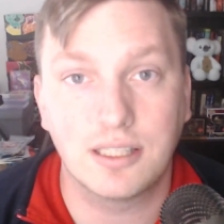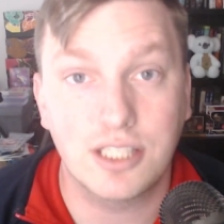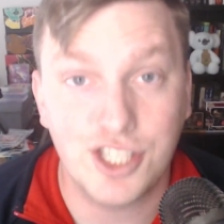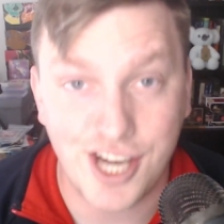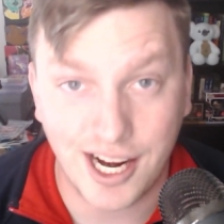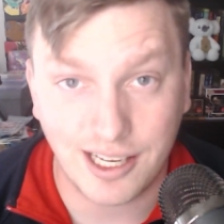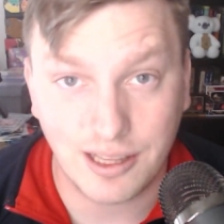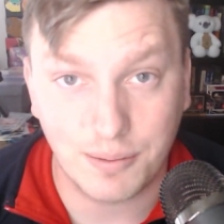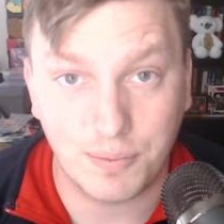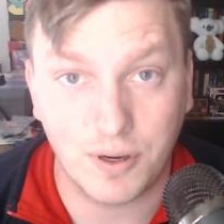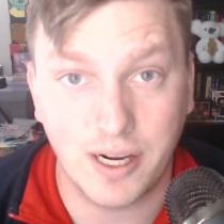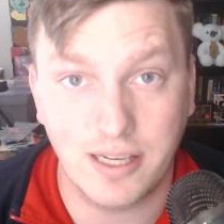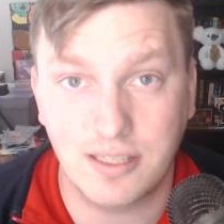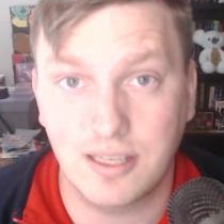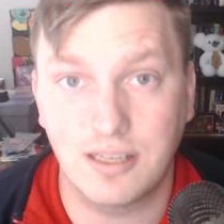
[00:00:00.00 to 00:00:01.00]
check the
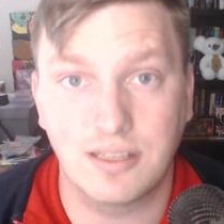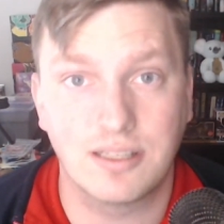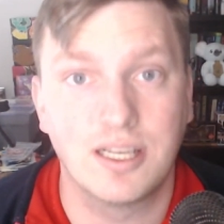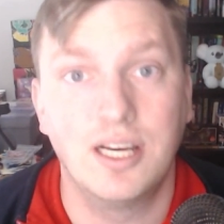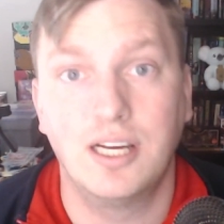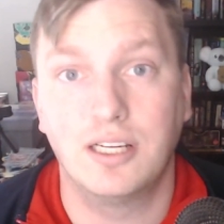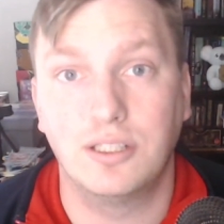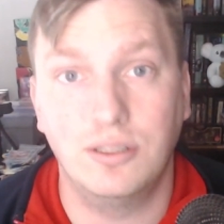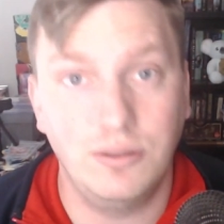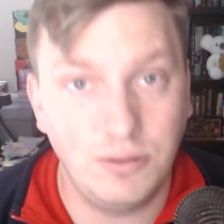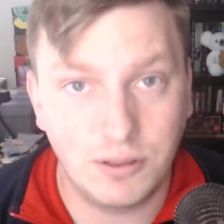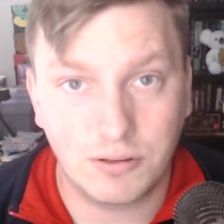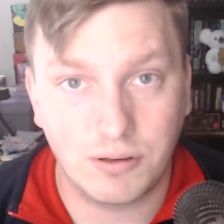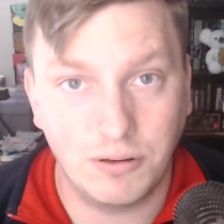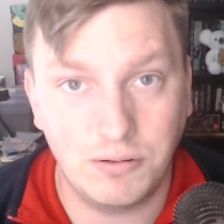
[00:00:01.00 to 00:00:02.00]
prices, do
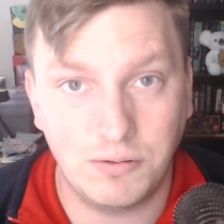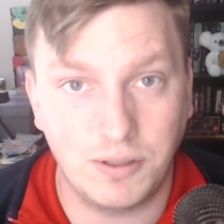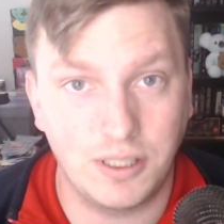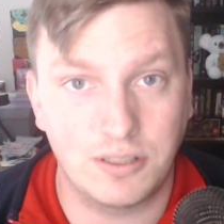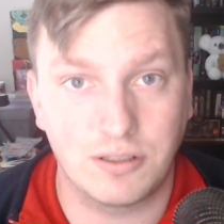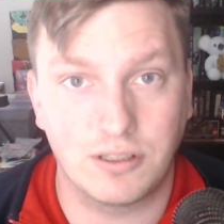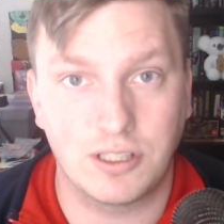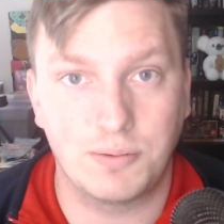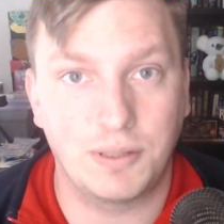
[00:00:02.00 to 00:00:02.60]
your own research